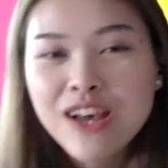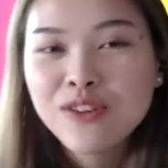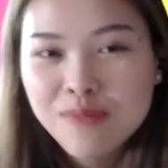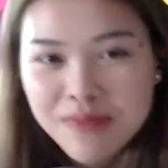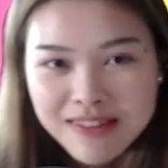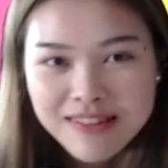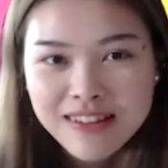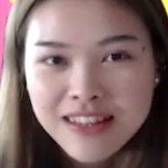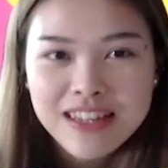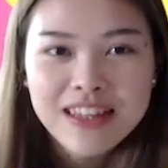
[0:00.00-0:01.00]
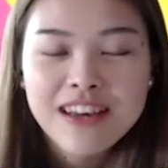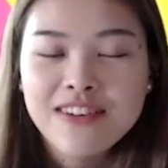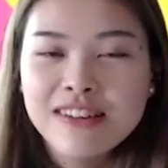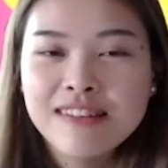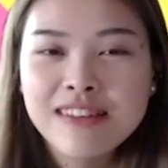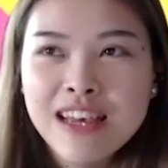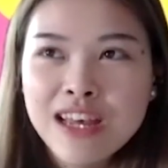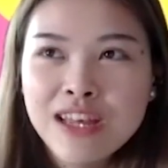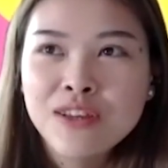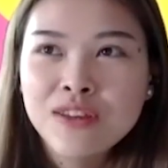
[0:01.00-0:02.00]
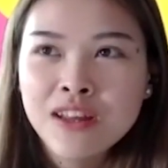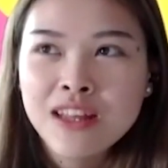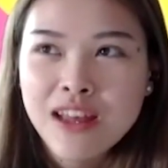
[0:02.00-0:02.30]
So basically, there is in